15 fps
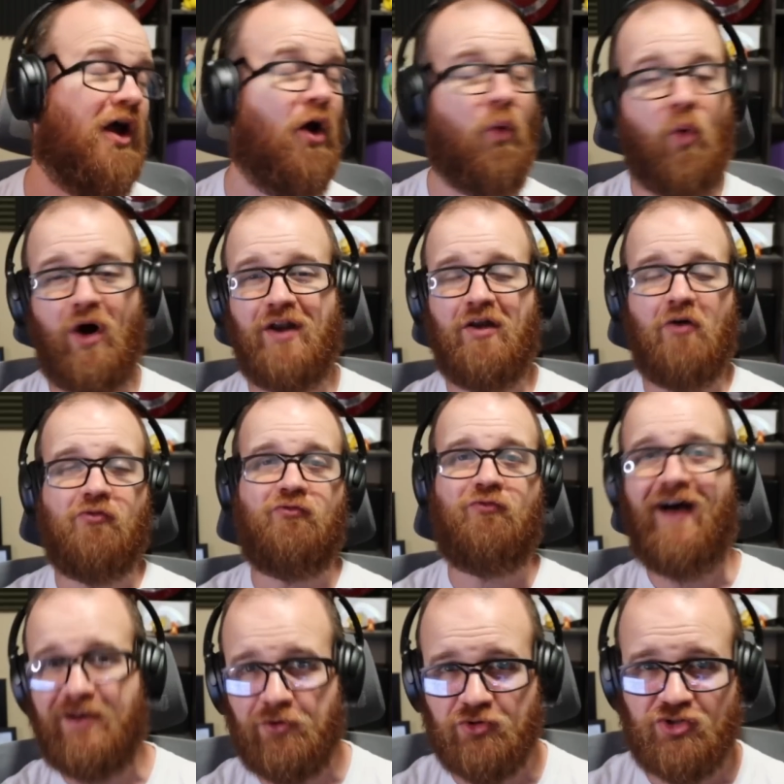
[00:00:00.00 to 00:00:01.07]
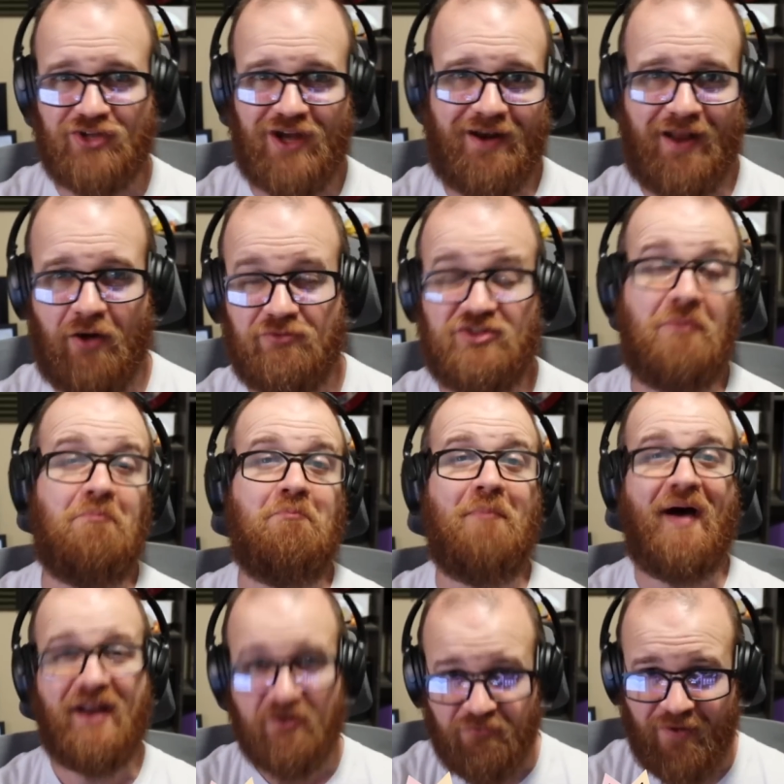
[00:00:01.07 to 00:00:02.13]
One final shout out to
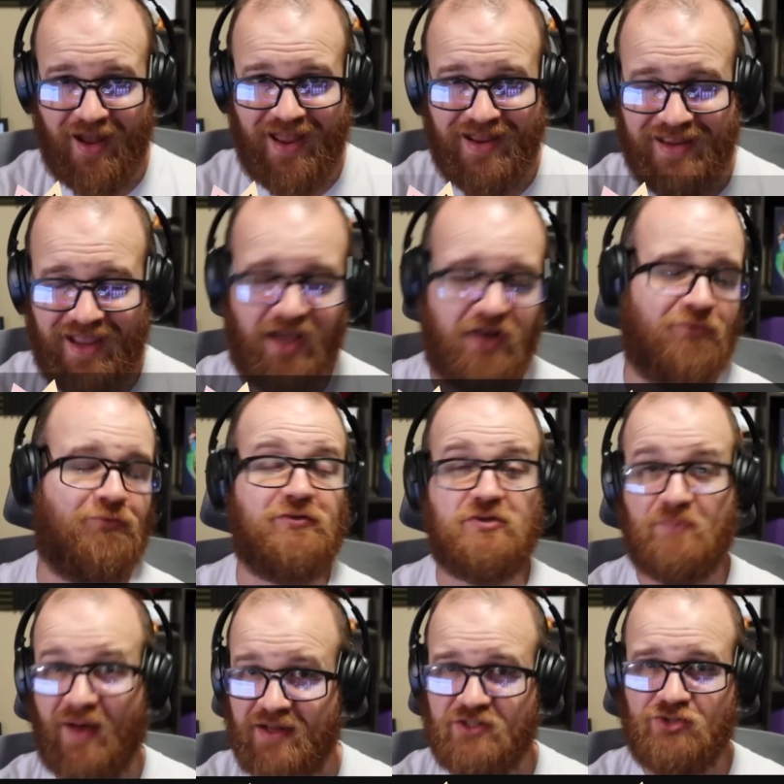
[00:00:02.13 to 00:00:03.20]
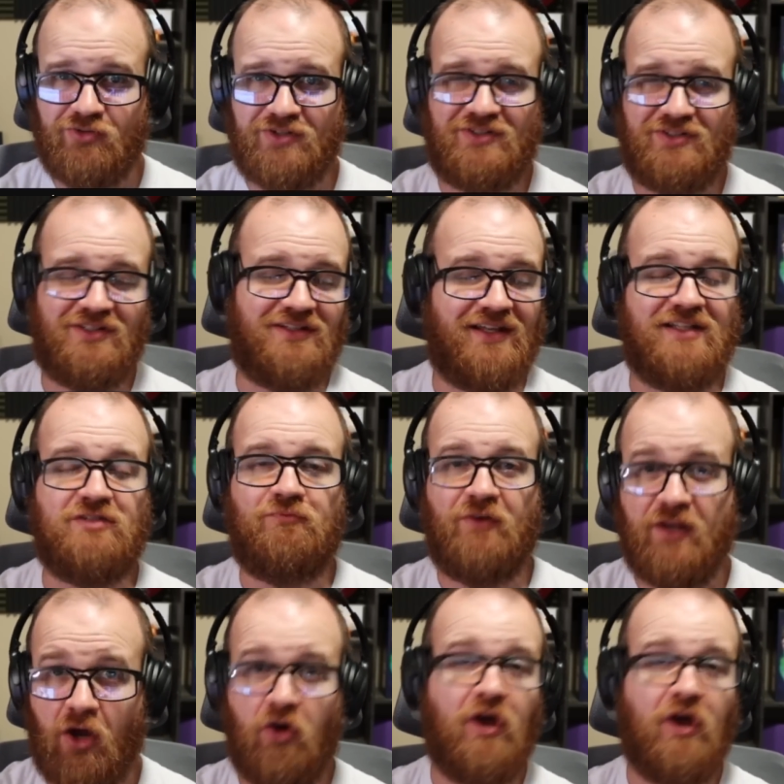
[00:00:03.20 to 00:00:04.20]
Metafy again for sponsoring today's video.